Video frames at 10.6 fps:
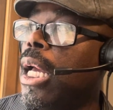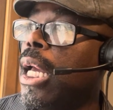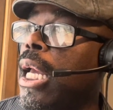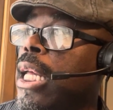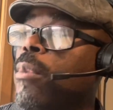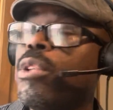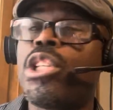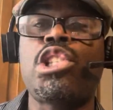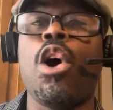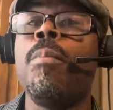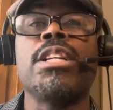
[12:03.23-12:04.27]
And it was
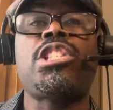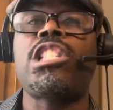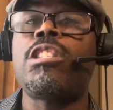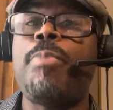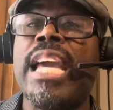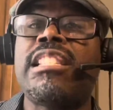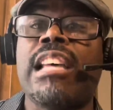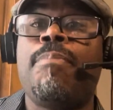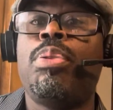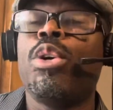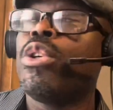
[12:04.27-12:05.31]
so much space,
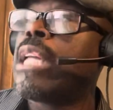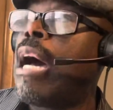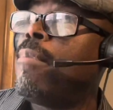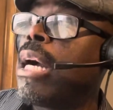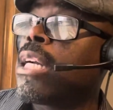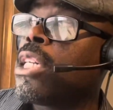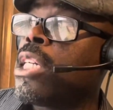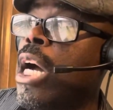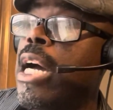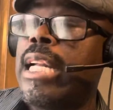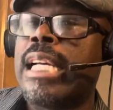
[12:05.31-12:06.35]
I pulled out my
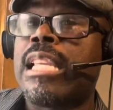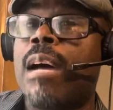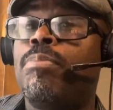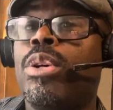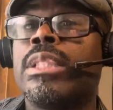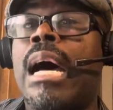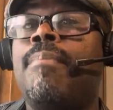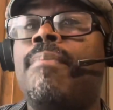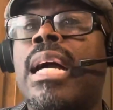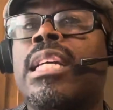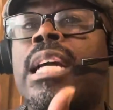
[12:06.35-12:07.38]
gun. As I pulled out
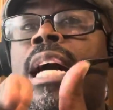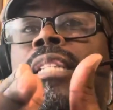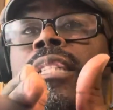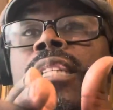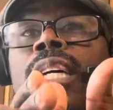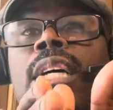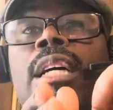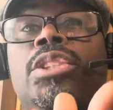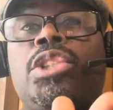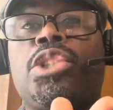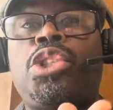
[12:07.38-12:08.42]
my gun
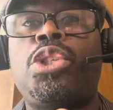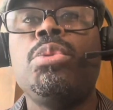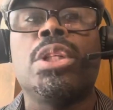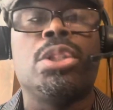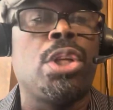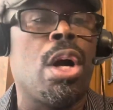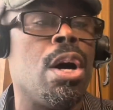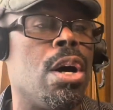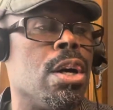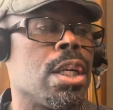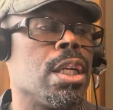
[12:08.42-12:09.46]
to shoot the
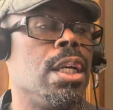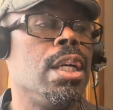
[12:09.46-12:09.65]
dog,